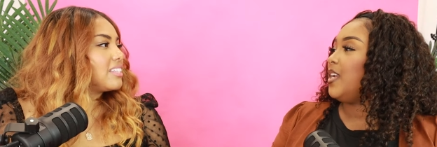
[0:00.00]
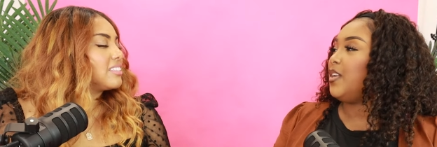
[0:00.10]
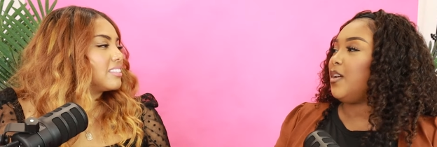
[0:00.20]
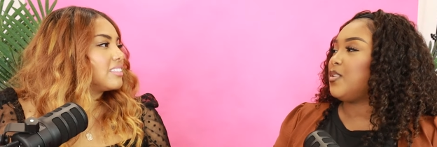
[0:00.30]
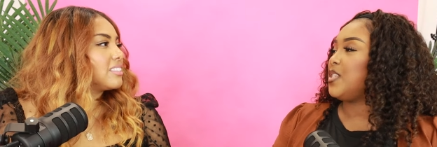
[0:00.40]
Speaker 1: you
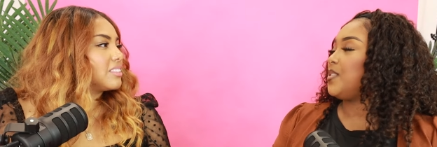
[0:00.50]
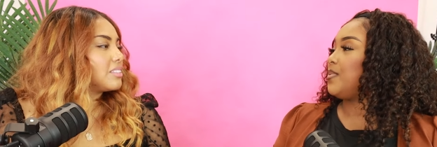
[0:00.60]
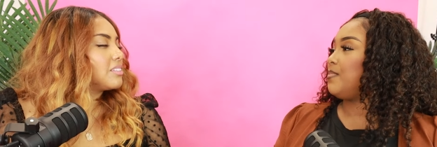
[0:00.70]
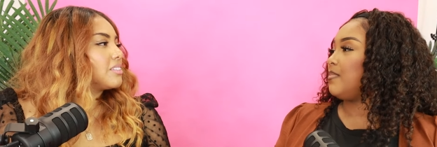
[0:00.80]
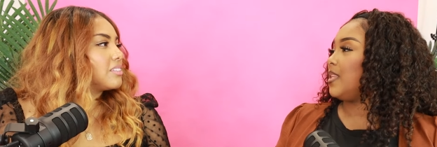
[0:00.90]
know, just
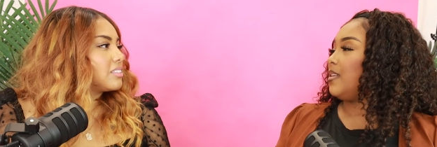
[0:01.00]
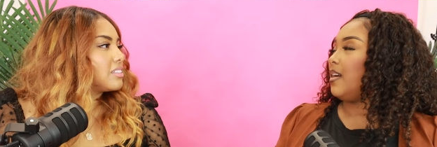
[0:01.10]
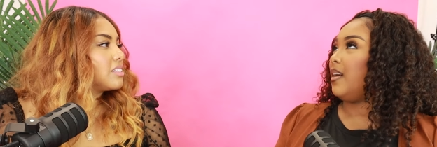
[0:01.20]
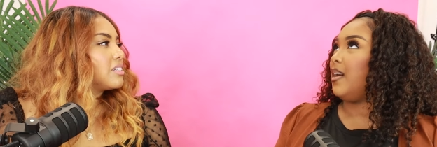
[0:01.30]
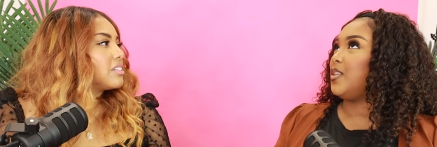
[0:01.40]

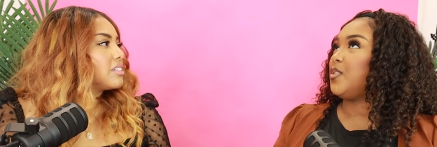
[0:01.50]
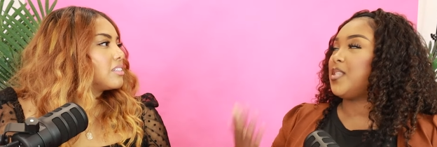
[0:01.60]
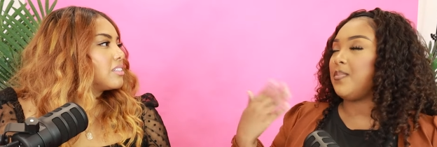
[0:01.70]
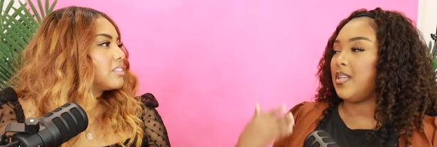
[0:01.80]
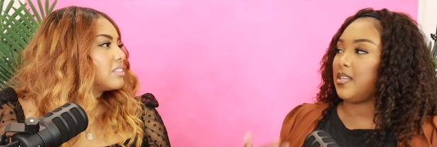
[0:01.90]
uh do
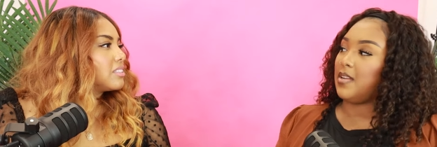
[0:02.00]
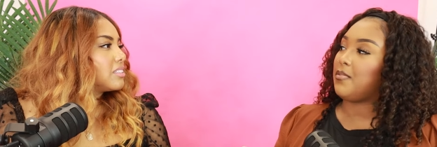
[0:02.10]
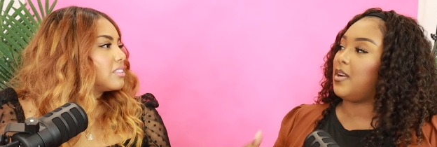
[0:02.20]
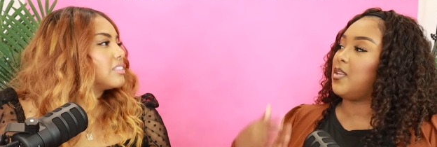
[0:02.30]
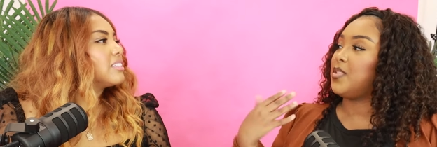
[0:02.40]
something
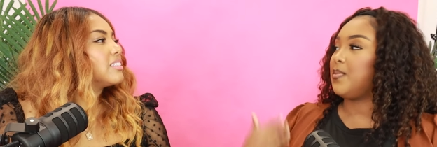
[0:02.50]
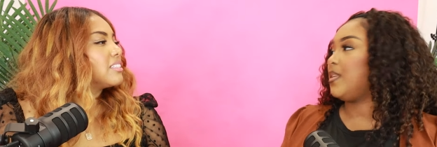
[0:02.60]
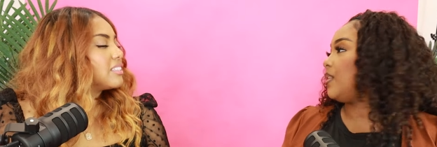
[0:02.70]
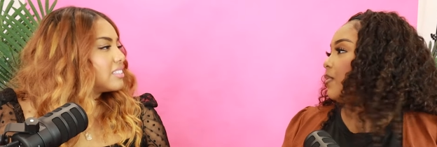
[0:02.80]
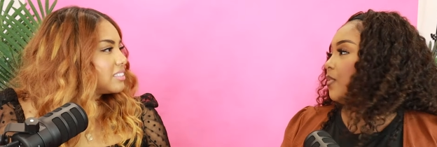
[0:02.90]
different. Do something
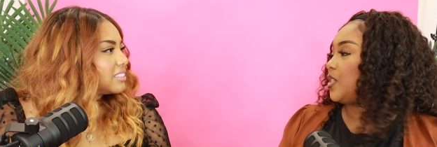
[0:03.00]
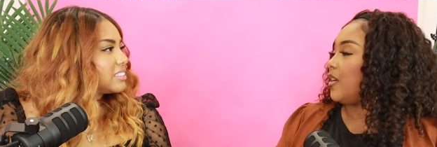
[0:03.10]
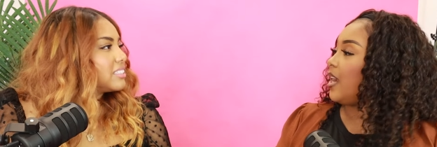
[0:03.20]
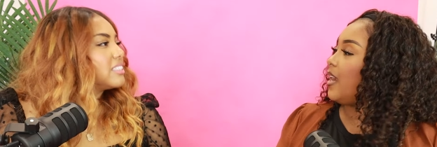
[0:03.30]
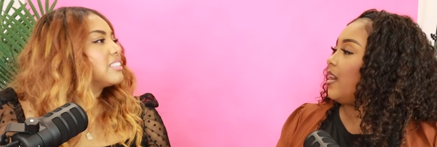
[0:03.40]
different with
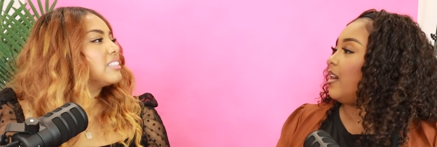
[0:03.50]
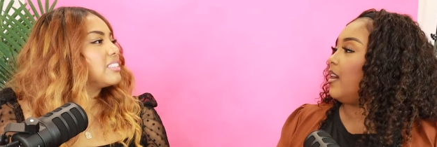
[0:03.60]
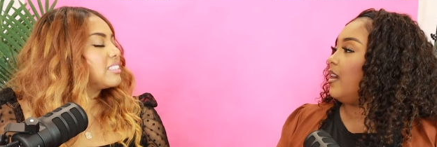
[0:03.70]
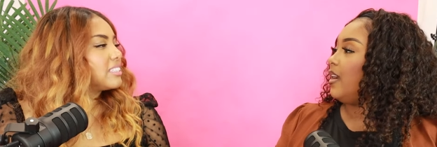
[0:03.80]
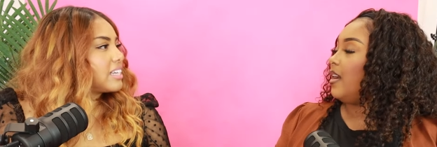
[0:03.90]
your
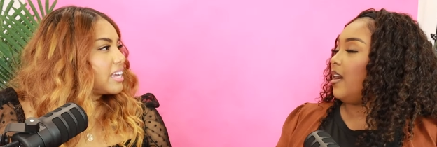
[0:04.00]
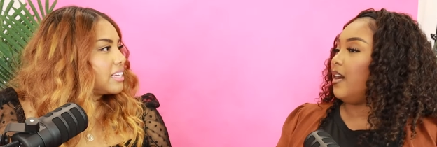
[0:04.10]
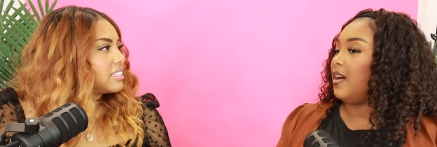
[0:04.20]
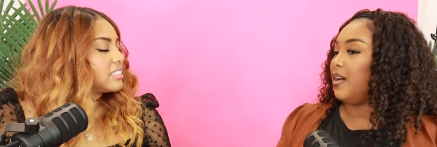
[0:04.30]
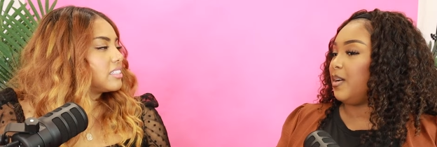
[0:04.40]
hair. Yes.
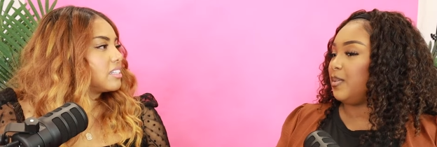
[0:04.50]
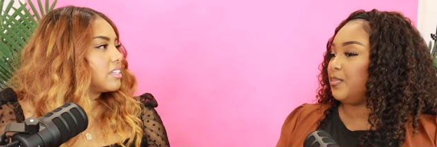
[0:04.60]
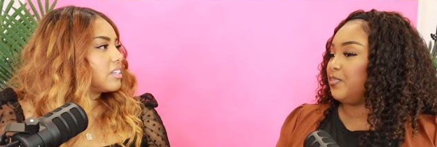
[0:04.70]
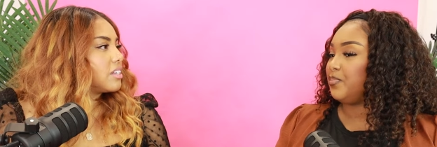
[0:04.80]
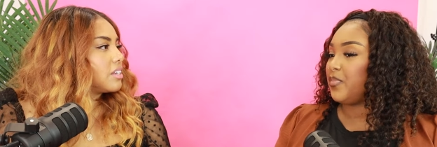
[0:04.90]

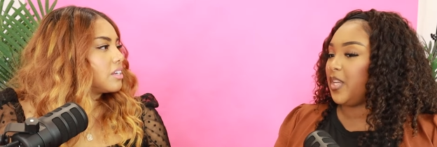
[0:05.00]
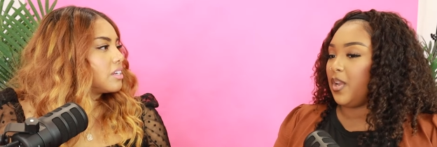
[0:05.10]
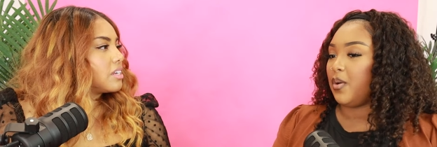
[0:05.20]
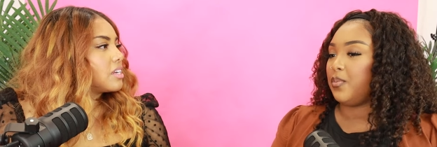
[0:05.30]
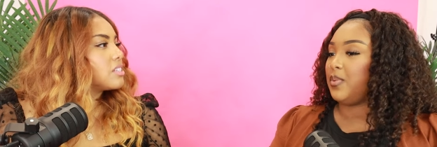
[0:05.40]
Um you
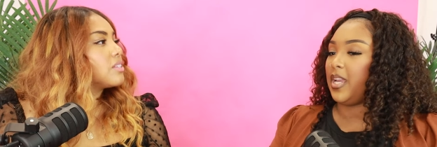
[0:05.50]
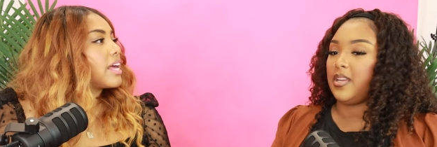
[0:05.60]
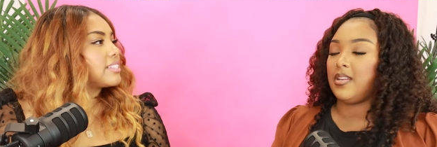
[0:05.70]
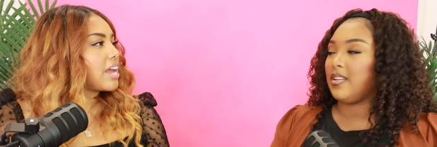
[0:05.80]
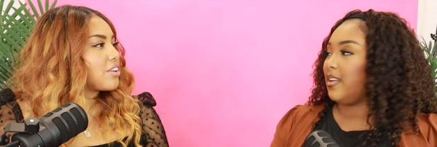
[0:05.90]
know, so like,
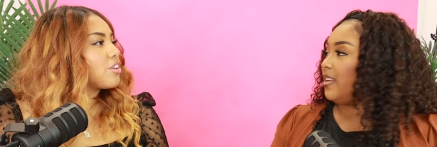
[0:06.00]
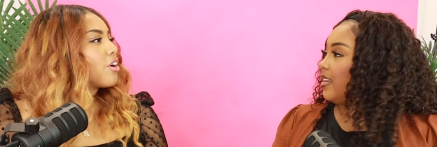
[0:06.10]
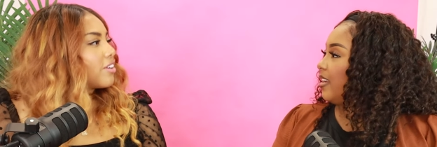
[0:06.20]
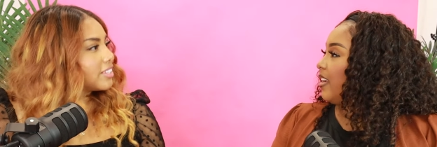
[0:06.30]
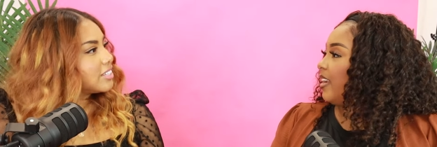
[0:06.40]
that's
Speaker 2: how you're
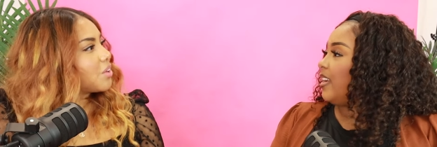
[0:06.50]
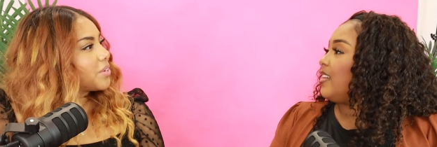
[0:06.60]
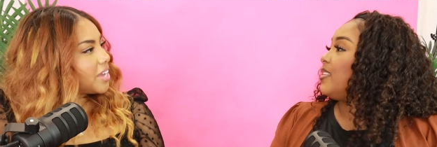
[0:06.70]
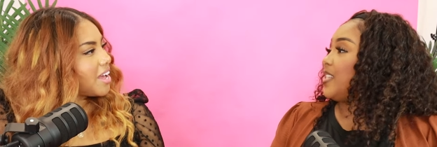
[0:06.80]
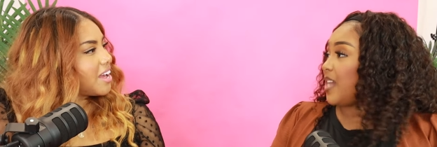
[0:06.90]
currently
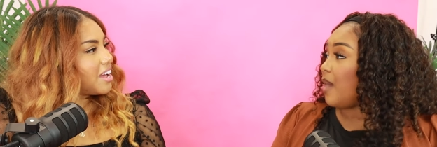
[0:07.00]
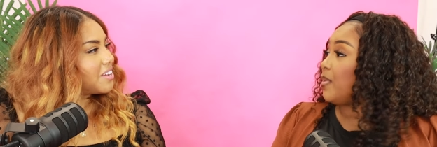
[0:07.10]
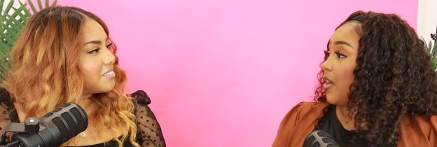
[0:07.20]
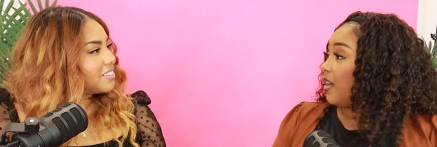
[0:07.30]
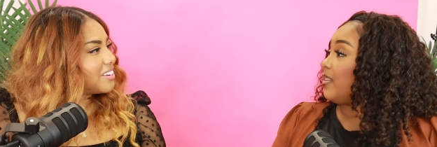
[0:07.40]
glowing. That's up. how
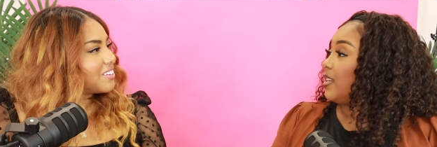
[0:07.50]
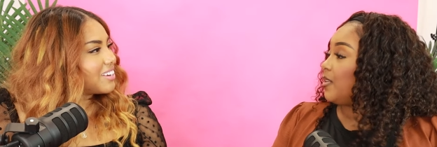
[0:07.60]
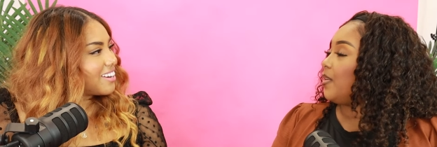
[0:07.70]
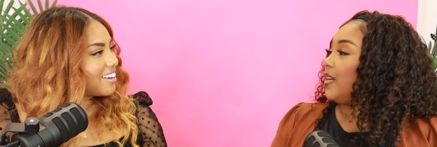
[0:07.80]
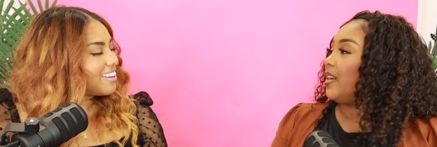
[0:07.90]
I'm
Speaker 1: currently
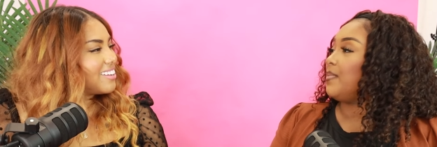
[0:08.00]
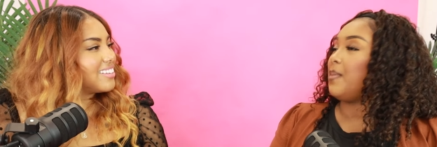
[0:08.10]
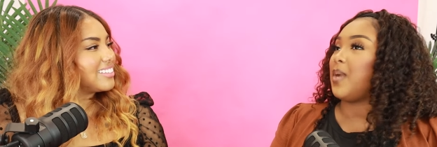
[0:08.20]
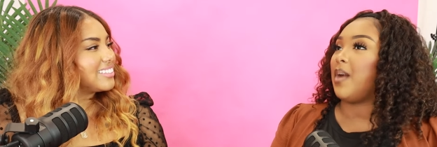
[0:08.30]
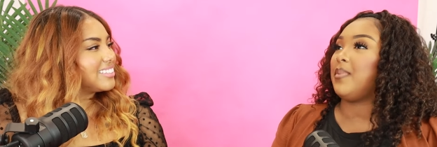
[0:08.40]
going. Yeah.
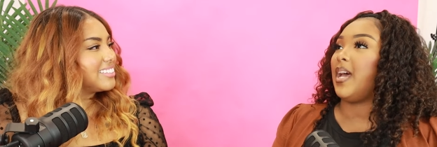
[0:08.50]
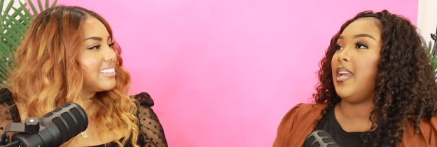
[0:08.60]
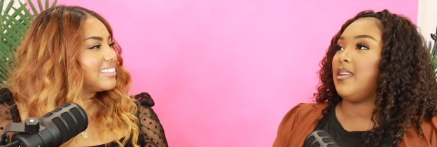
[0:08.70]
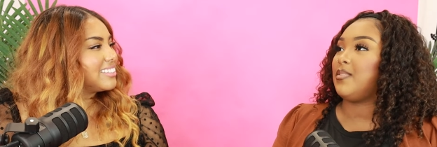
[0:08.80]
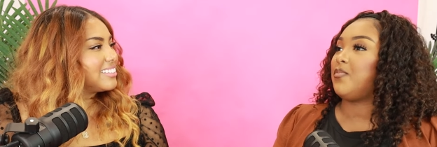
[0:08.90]
I'm, I'm
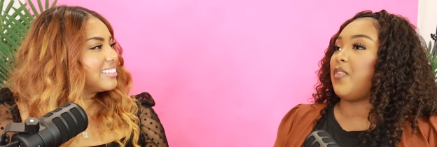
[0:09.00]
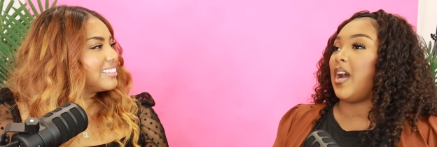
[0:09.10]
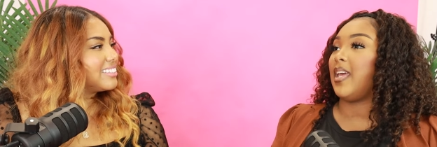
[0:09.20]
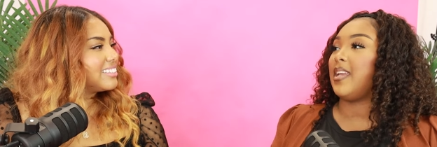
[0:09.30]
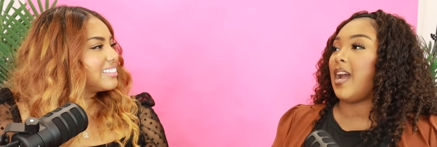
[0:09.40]
like
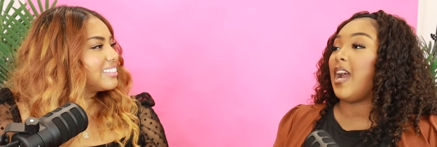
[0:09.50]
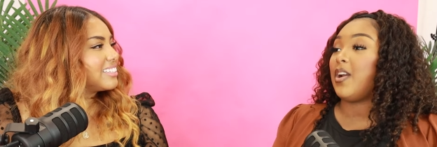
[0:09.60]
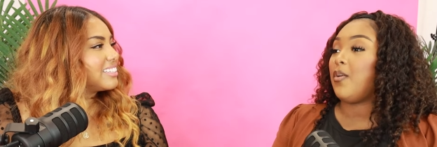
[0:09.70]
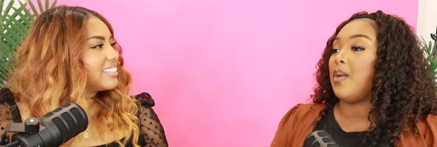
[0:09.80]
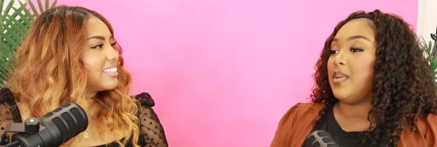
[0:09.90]
like I
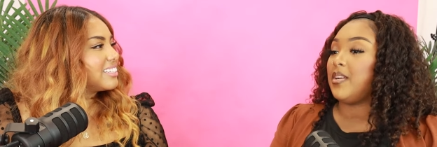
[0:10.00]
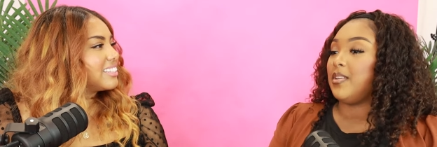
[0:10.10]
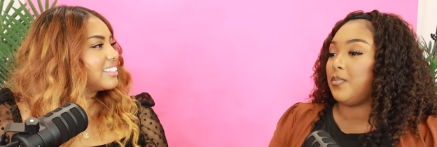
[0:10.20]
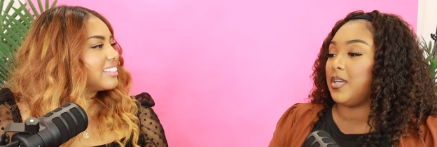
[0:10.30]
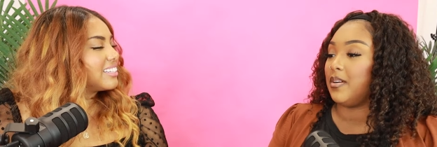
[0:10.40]
go, I'm in
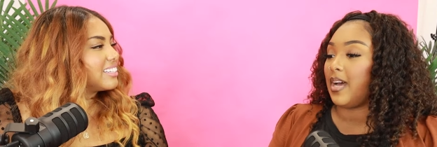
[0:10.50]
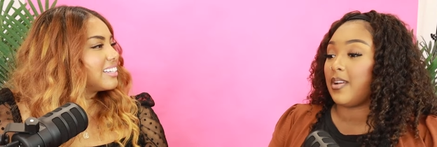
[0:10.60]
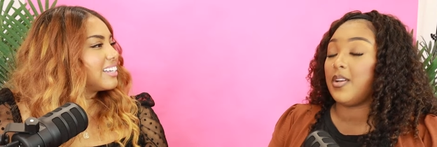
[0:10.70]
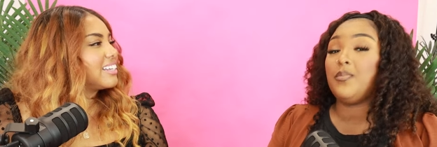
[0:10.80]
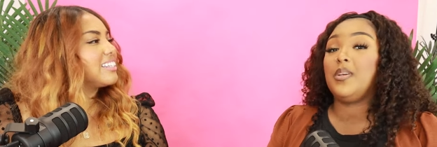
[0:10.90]
Goodwill. Uh,
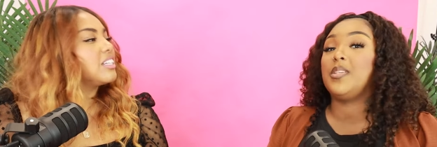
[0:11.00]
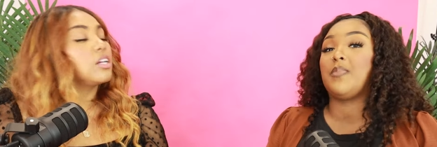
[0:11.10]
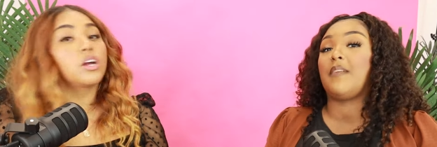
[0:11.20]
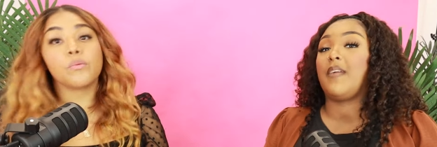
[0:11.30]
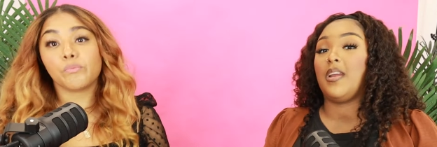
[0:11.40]
Goodwill is
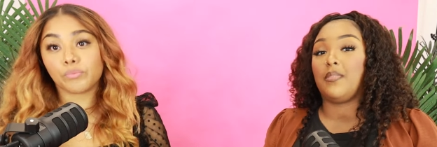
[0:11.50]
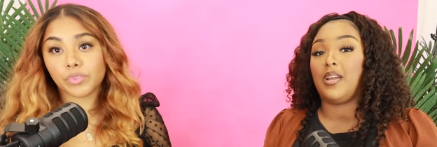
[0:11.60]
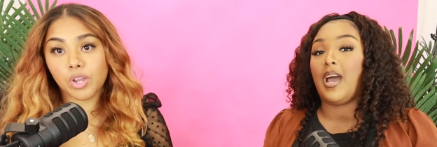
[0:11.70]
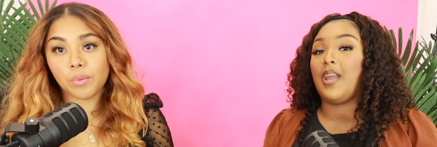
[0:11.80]
my favorite.